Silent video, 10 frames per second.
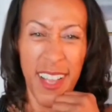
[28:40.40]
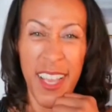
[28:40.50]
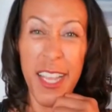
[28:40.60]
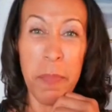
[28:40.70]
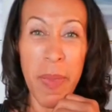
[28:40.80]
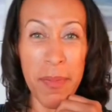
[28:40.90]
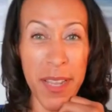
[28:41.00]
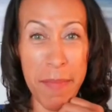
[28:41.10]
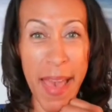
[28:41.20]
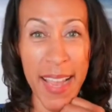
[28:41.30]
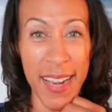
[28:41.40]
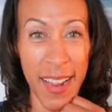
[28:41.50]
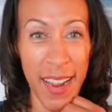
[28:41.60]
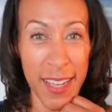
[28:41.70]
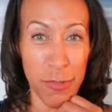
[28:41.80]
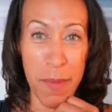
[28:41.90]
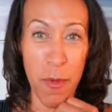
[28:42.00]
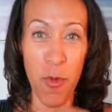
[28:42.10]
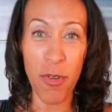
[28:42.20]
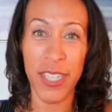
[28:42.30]
Hitting people in the back of the head,
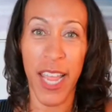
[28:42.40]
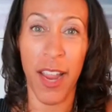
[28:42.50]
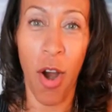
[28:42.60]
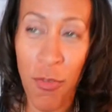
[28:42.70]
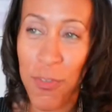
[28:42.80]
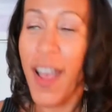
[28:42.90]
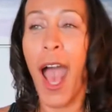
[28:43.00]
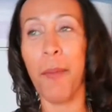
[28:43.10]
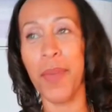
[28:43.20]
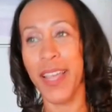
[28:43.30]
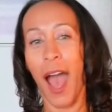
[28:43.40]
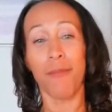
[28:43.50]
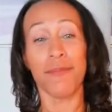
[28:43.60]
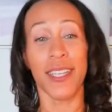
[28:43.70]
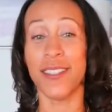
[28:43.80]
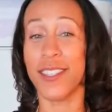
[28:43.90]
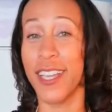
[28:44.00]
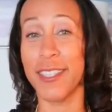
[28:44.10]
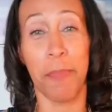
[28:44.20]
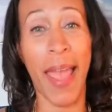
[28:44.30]
screaming, Wu-Tang. I mean,
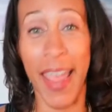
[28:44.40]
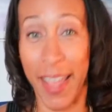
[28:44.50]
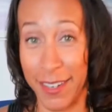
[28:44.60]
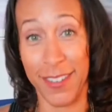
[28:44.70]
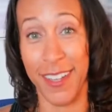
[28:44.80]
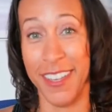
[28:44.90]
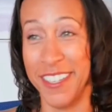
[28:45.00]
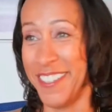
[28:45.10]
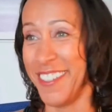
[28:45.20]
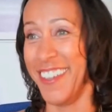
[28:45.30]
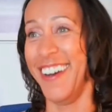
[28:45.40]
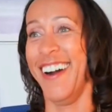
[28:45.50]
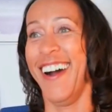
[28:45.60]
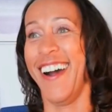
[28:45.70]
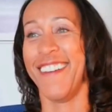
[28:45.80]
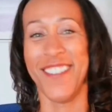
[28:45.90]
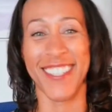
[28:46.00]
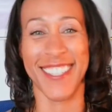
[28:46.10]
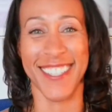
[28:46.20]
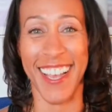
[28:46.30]
it's bad.
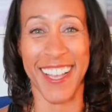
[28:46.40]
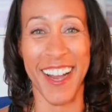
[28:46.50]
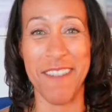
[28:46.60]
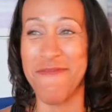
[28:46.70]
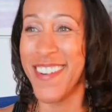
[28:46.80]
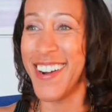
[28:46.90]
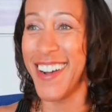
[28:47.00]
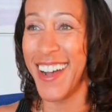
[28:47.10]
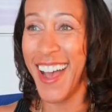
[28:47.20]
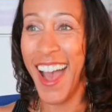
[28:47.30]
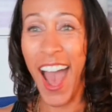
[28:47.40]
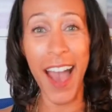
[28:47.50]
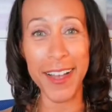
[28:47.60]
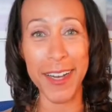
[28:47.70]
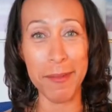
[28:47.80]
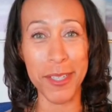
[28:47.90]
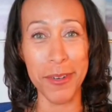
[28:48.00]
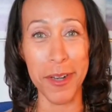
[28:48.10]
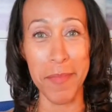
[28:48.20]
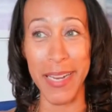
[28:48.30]
Just like I come to
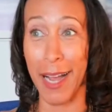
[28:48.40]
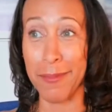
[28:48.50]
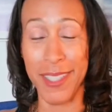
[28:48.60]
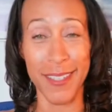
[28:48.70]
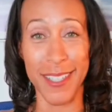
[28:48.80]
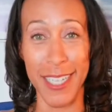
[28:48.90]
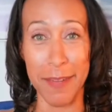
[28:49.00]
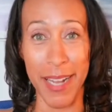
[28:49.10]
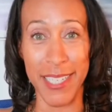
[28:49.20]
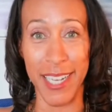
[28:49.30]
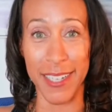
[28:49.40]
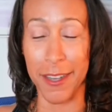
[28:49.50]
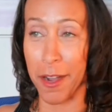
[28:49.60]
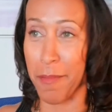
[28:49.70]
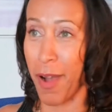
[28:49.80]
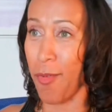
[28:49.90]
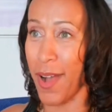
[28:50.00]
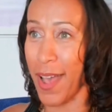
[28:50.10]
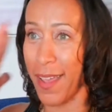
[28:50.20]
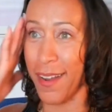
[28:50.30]
in a meeting, I'm still sitting in my chair talking about
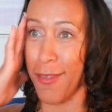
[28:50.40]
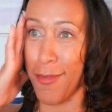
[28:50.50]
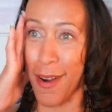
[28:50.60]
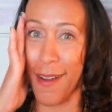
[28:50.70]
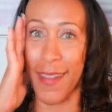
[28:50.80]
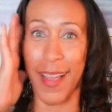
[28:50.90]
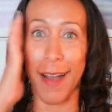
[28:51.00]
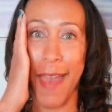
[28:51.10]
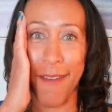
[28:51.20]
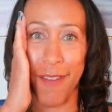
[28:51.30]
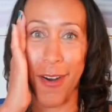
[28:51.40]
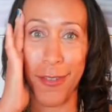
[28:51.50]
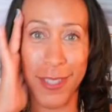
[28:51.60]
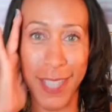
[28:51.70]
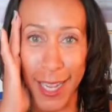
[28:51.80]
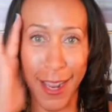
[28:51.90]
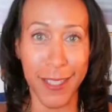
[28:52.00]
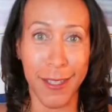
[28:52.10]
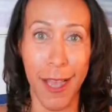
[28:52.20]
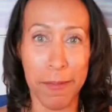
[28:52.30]
what in the world? Like, I'm having whole
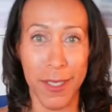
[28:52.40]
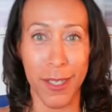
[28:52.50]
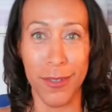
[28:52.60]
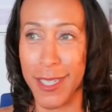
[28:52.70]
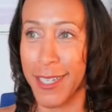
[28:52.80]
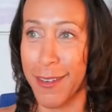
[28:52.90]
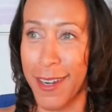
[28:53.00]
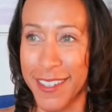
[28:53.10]
psychological episodes here.